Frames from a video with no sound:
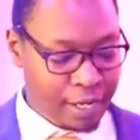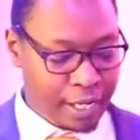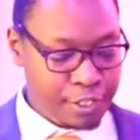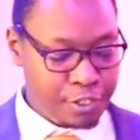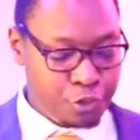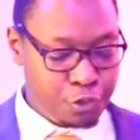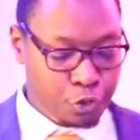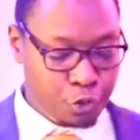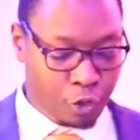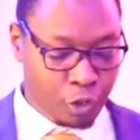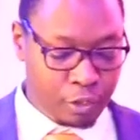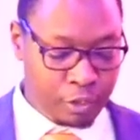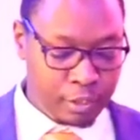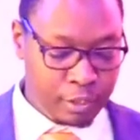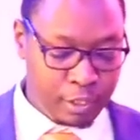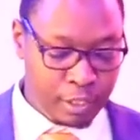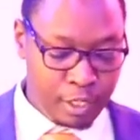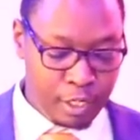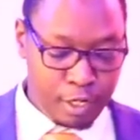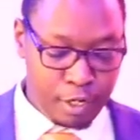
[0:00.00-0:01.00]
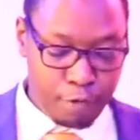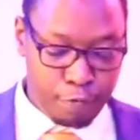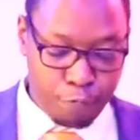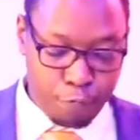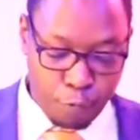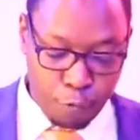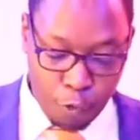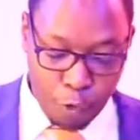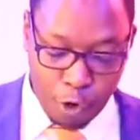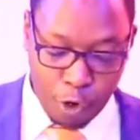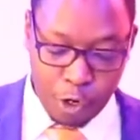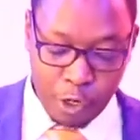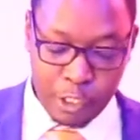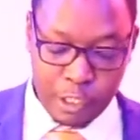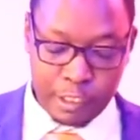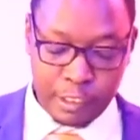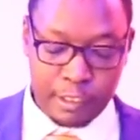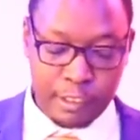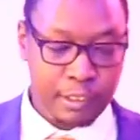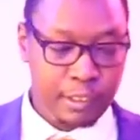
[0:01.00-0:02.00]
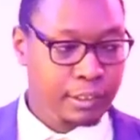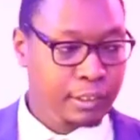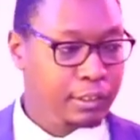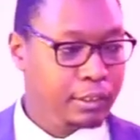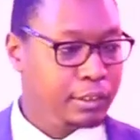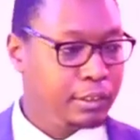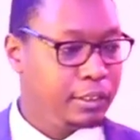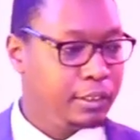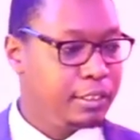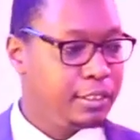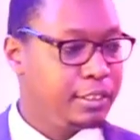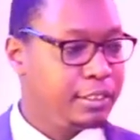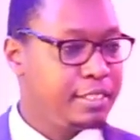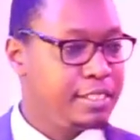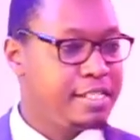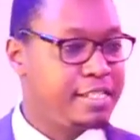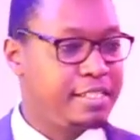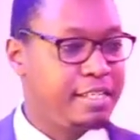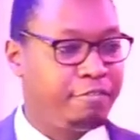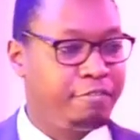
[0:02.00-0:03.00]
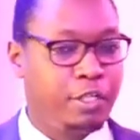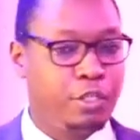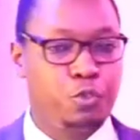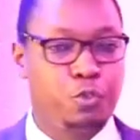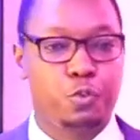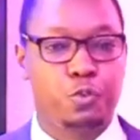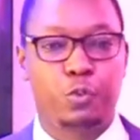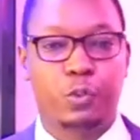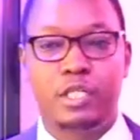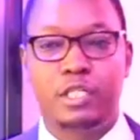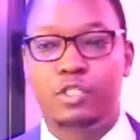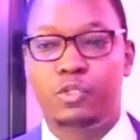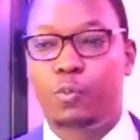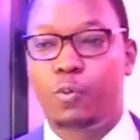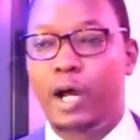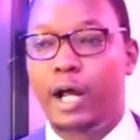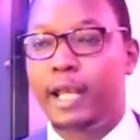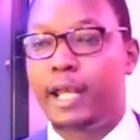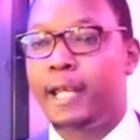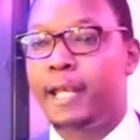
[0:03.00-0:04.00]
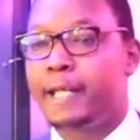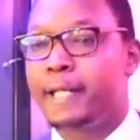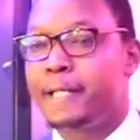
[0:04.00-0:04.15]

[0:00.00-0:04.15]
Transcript: First John 4, 7 to 21.